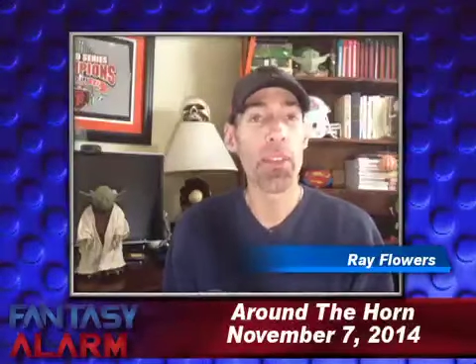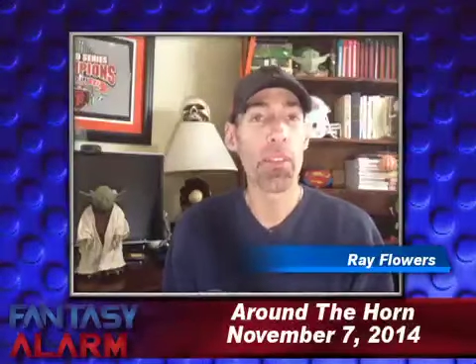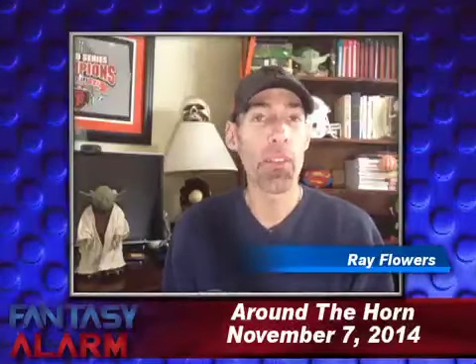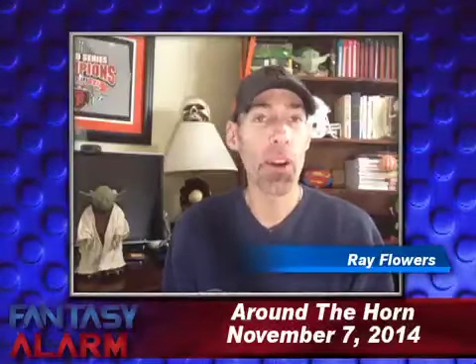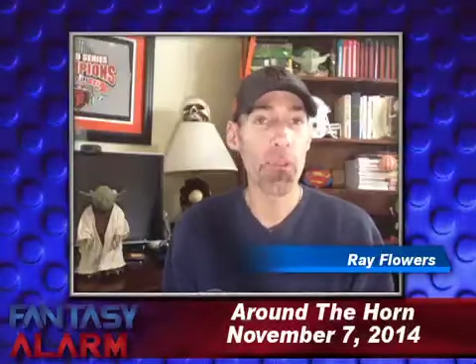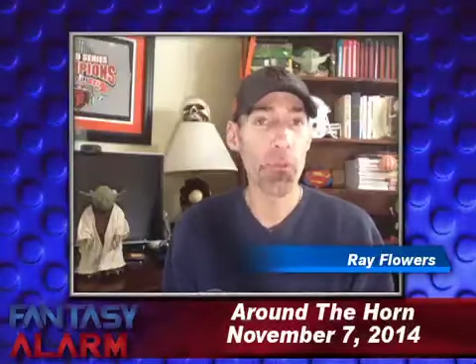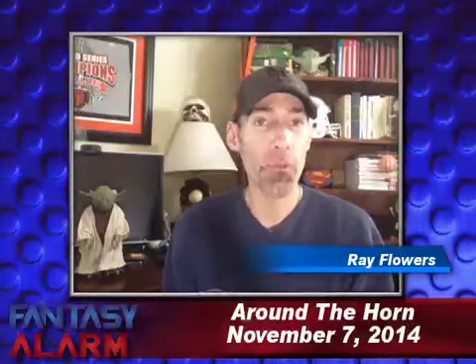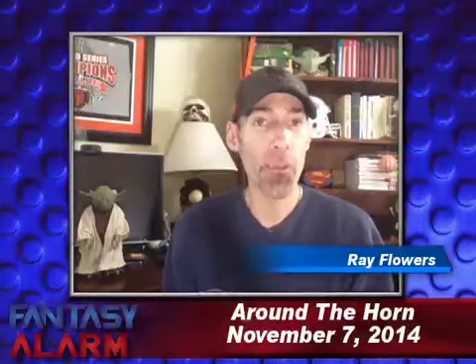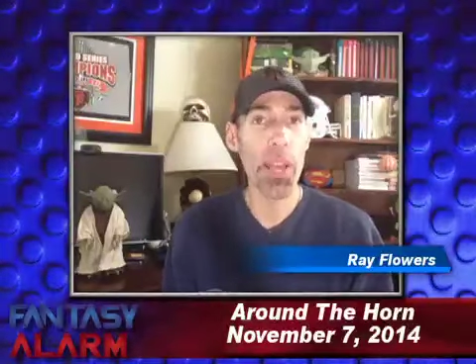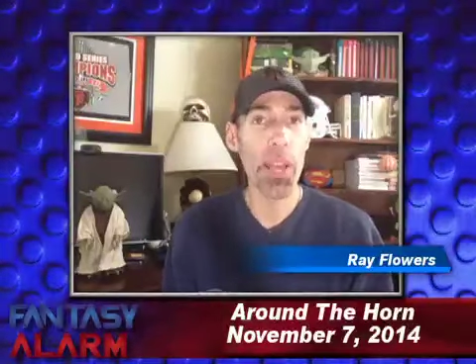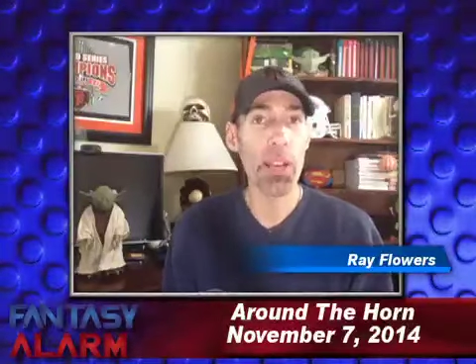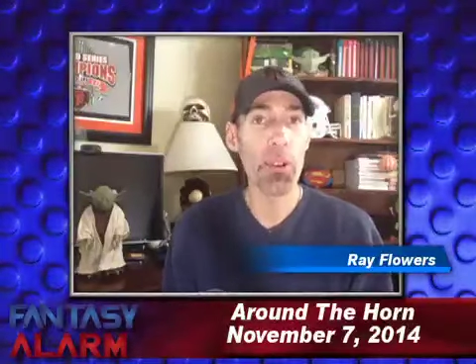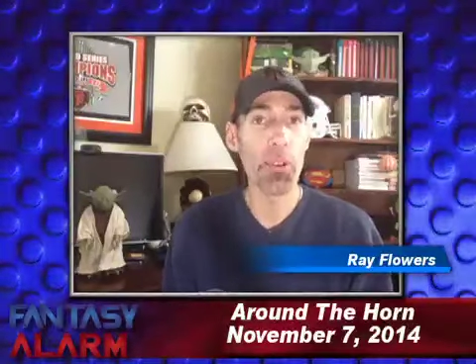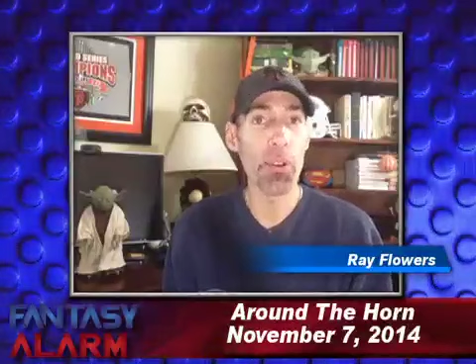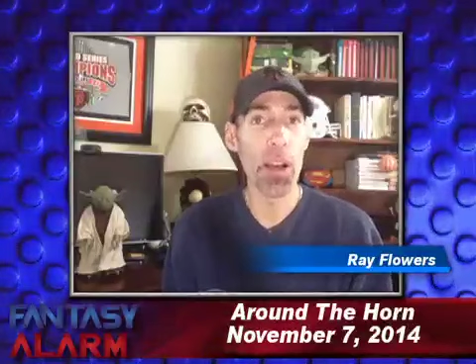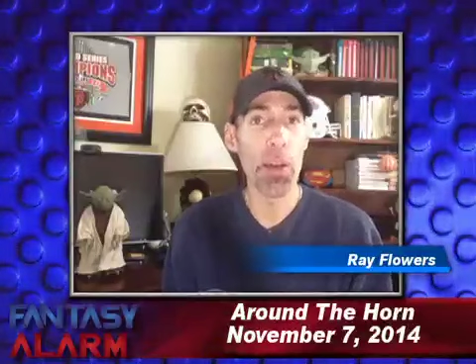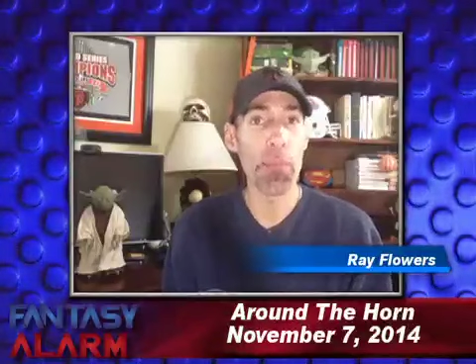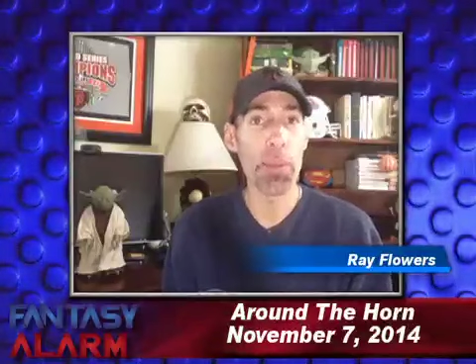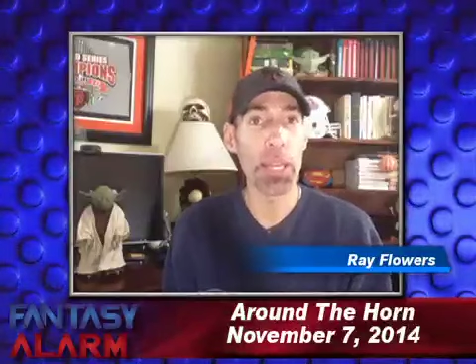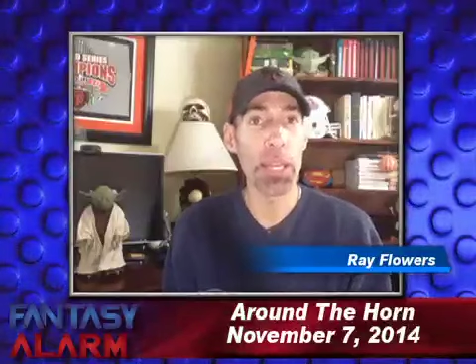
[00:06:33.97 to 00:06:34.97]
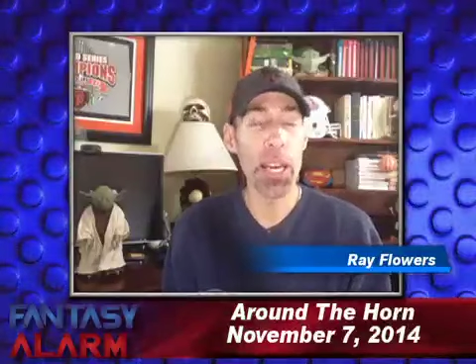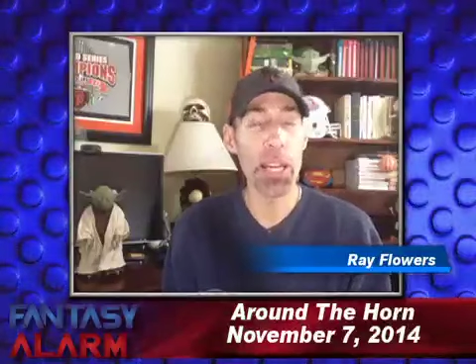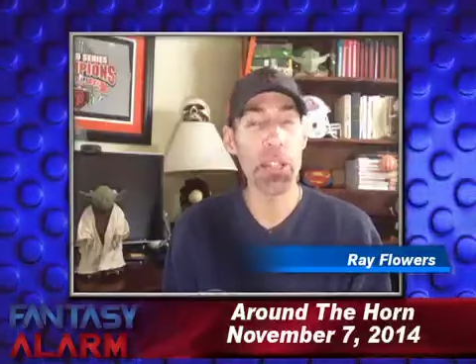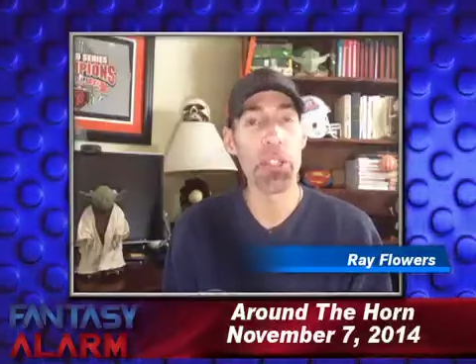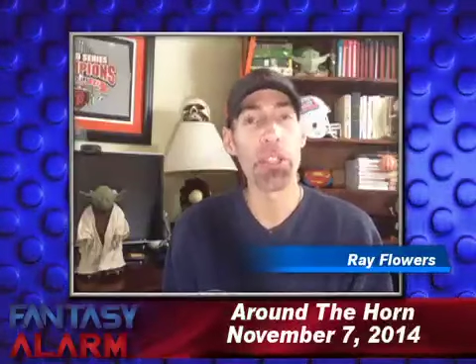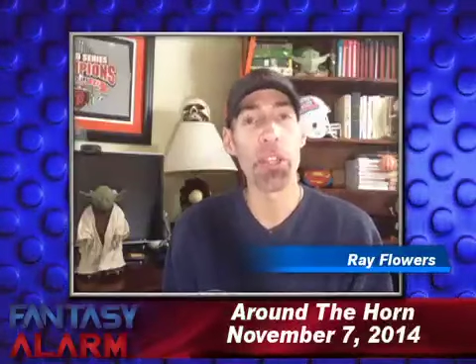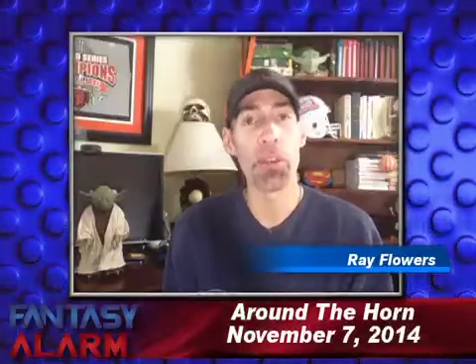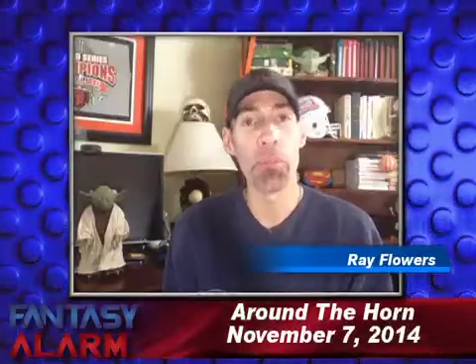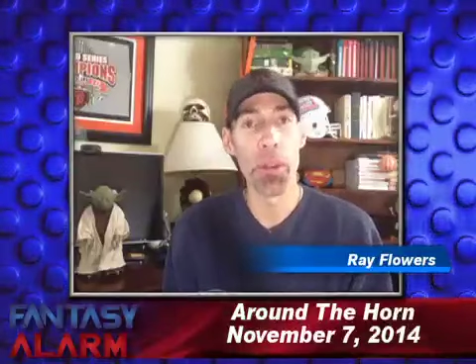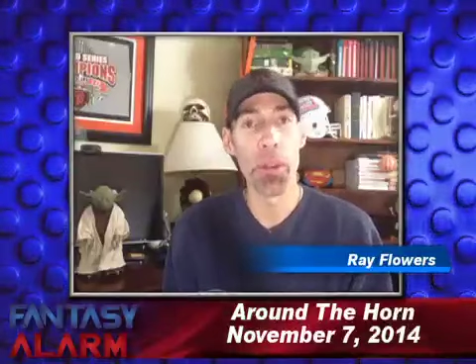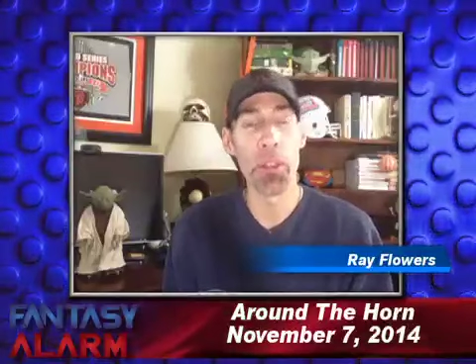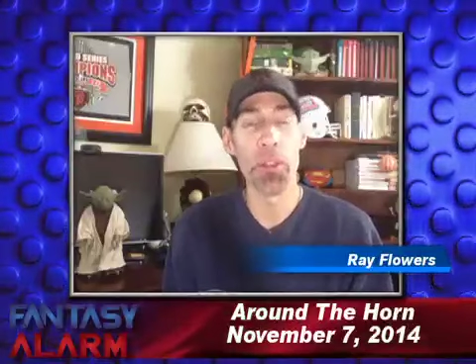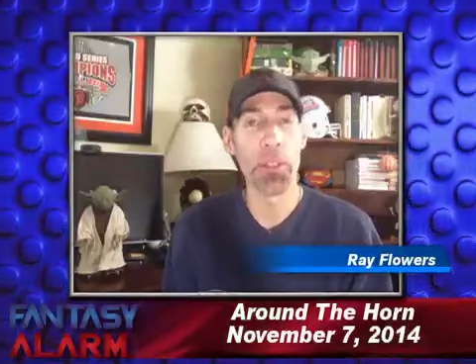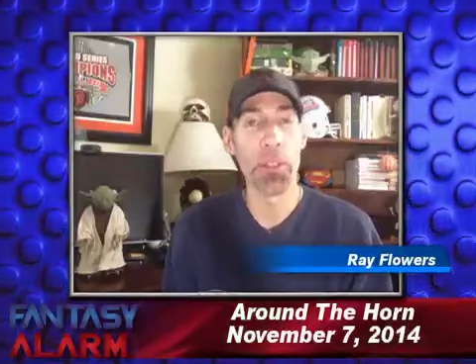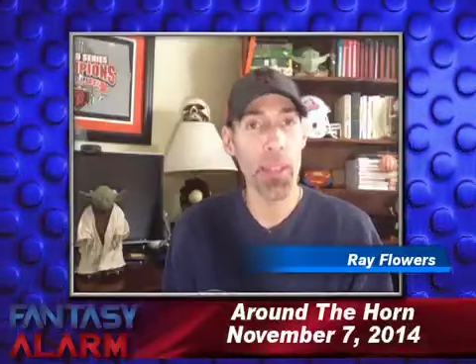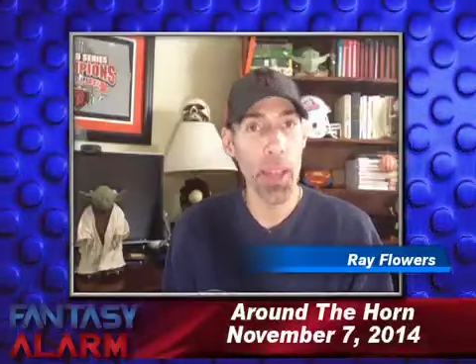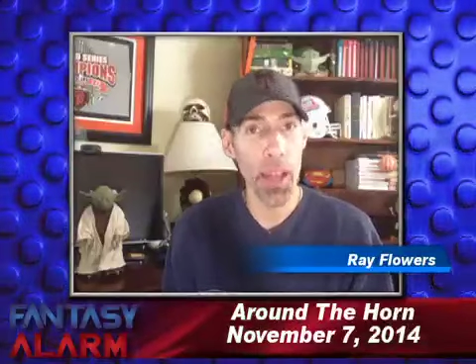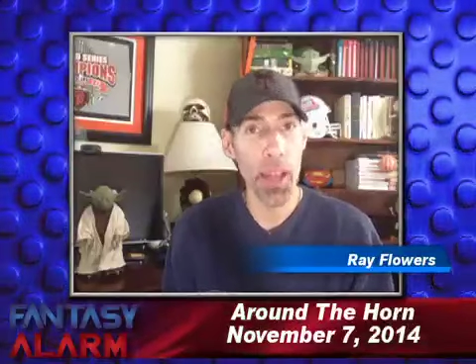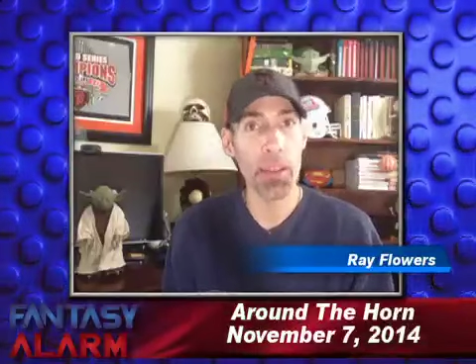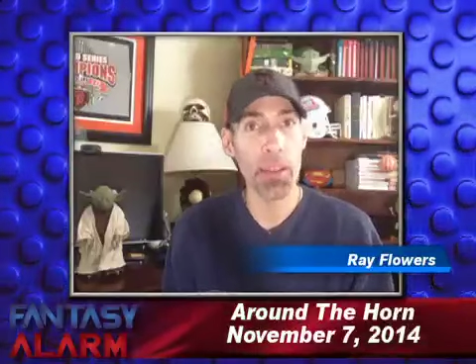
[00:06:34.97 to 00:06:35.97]
They've got Franco coming next year, but other
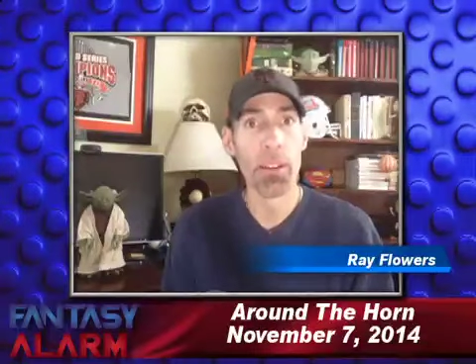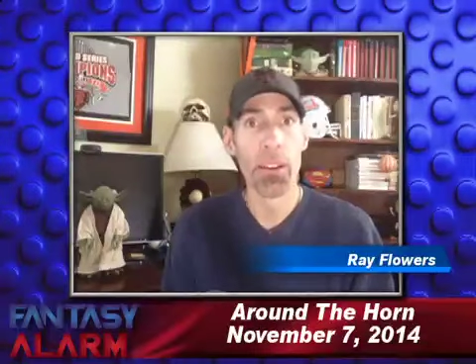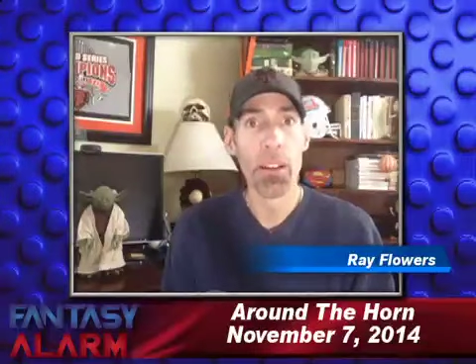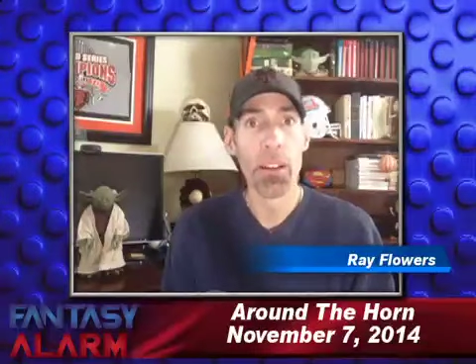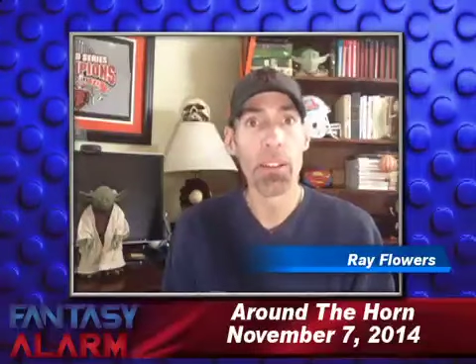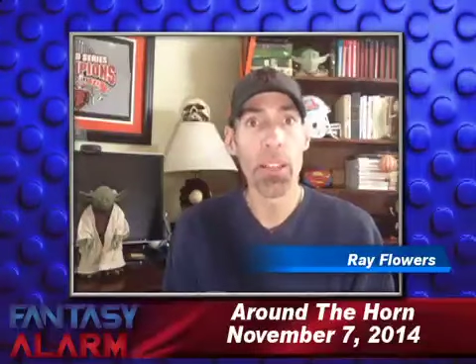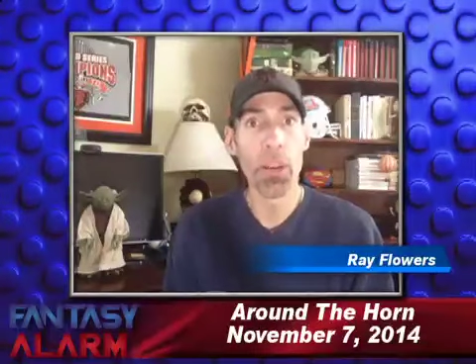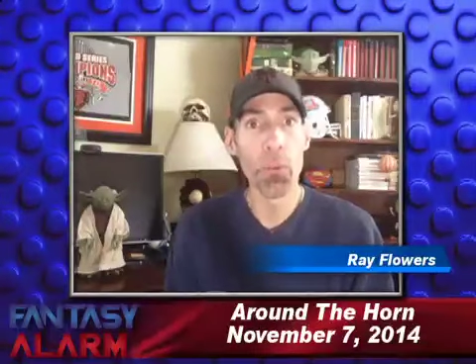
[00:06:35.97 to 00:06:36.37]
than that,